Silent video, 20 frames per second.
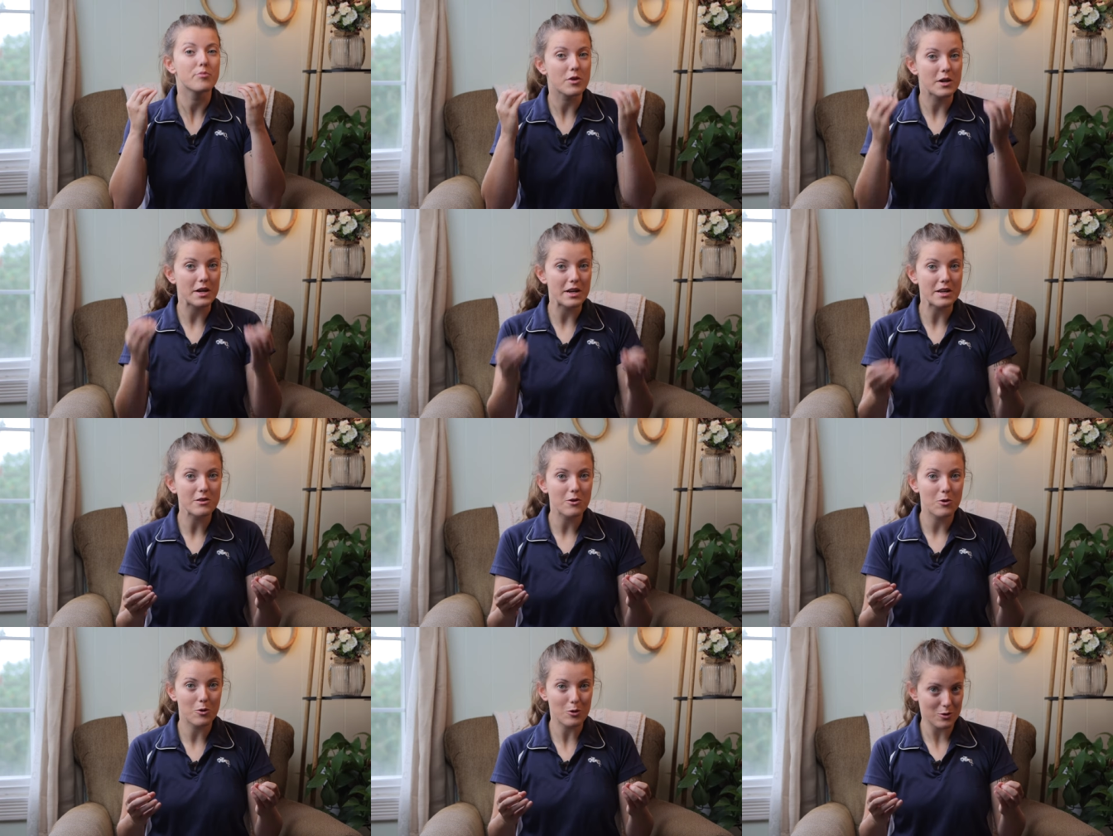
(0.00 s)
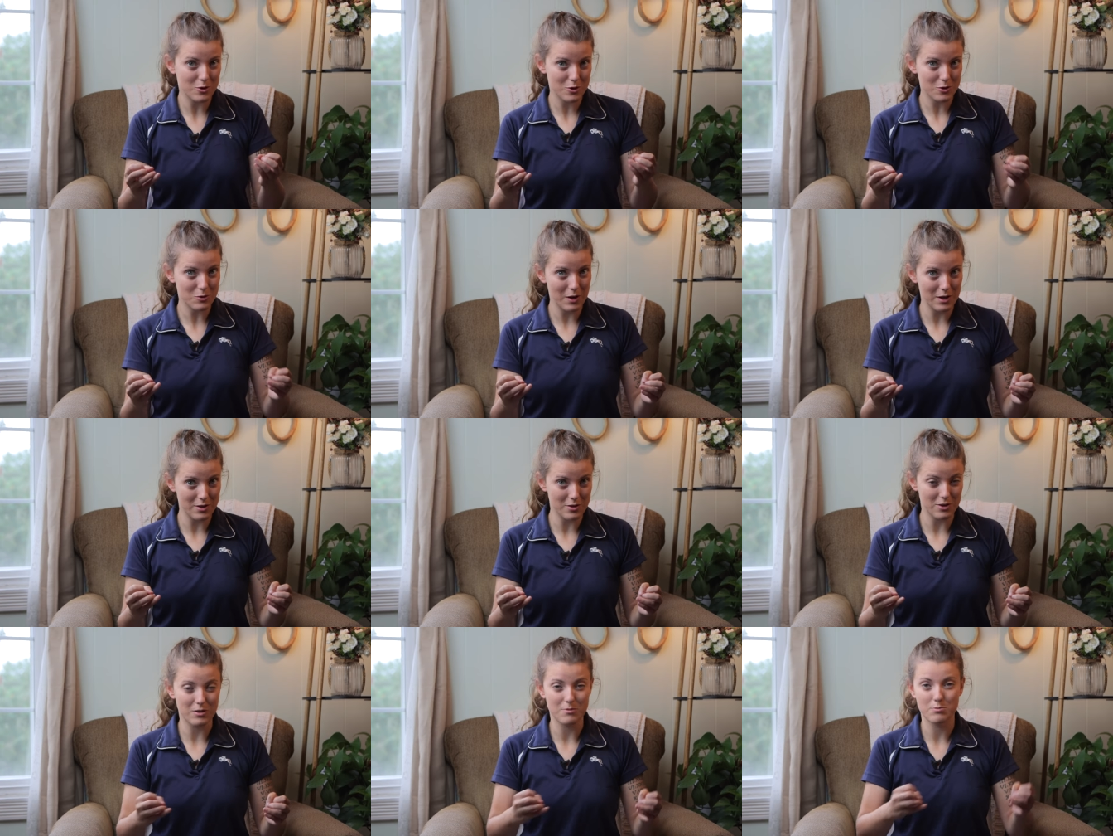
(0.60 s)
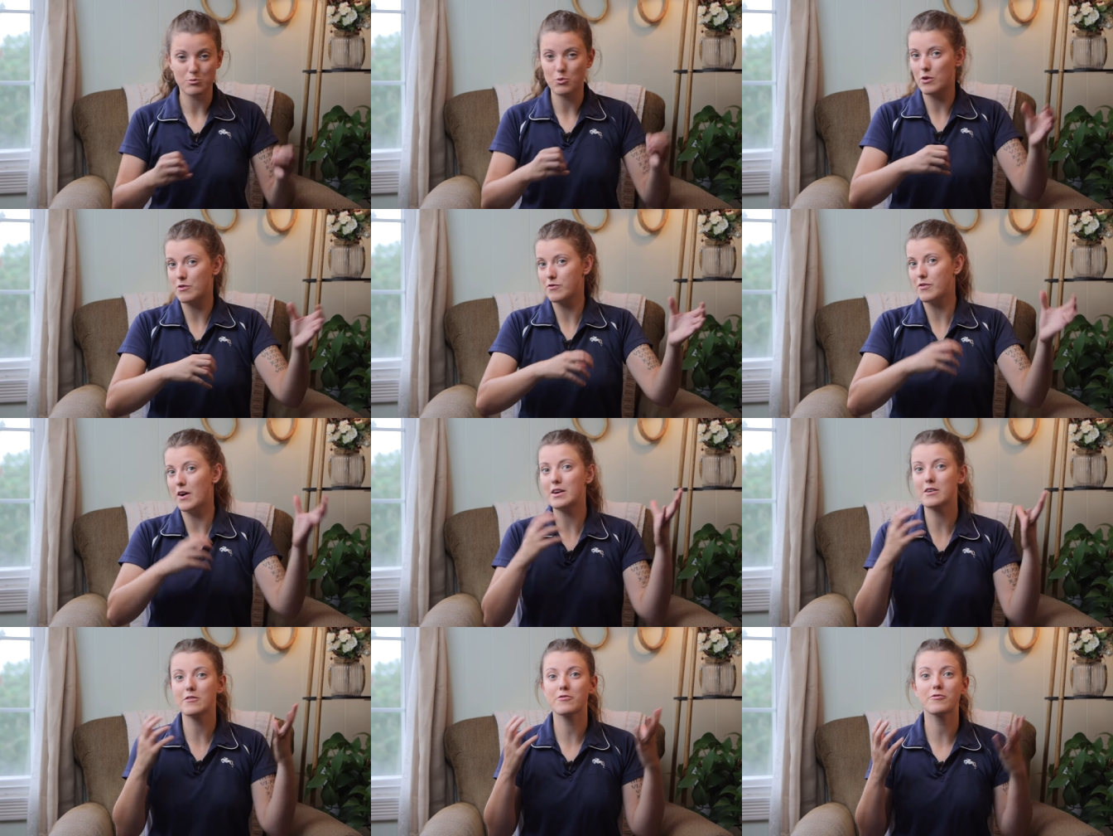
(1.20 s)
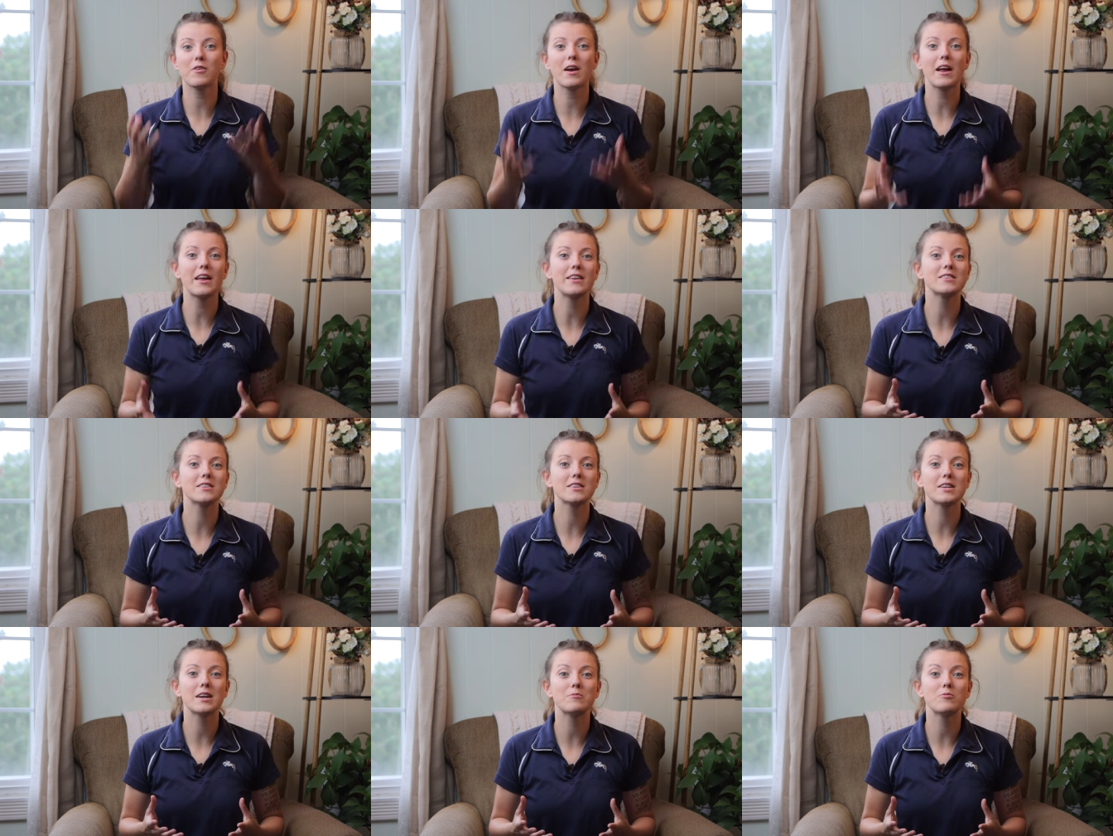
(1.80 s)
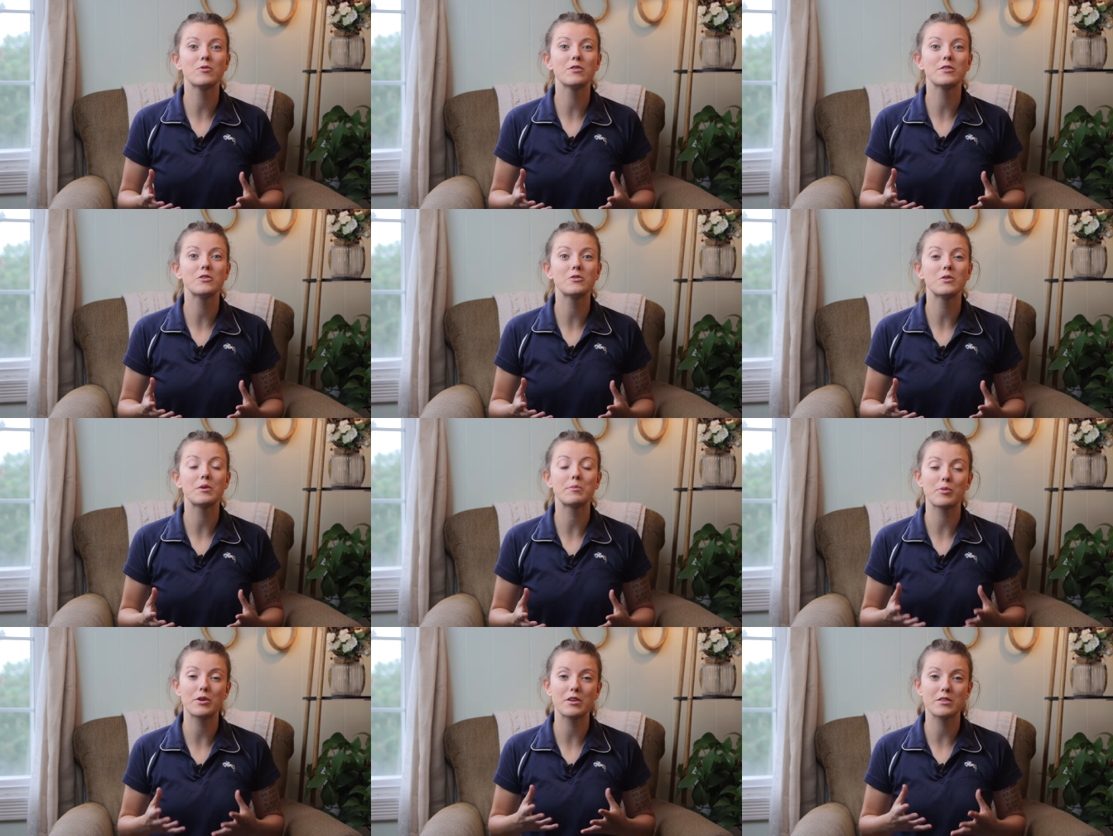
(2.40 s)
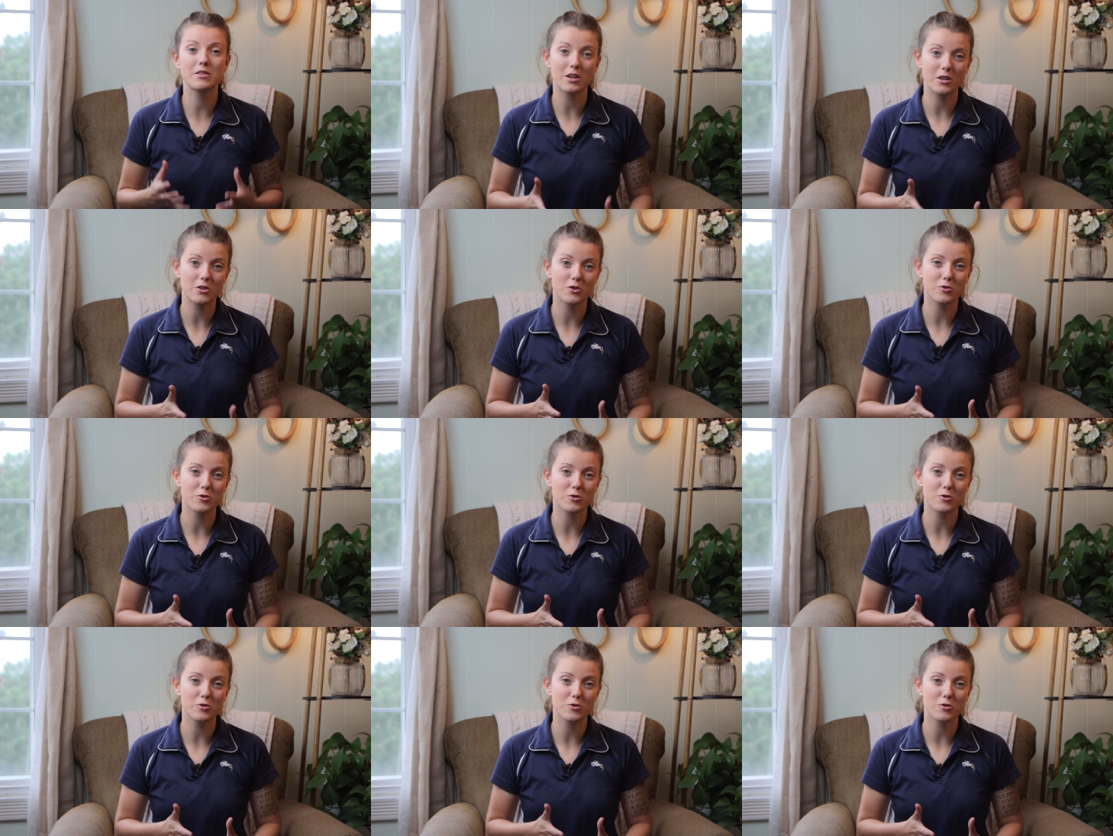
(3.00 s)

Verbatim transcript: bring the horse trailer or find a friend to come with you and bring their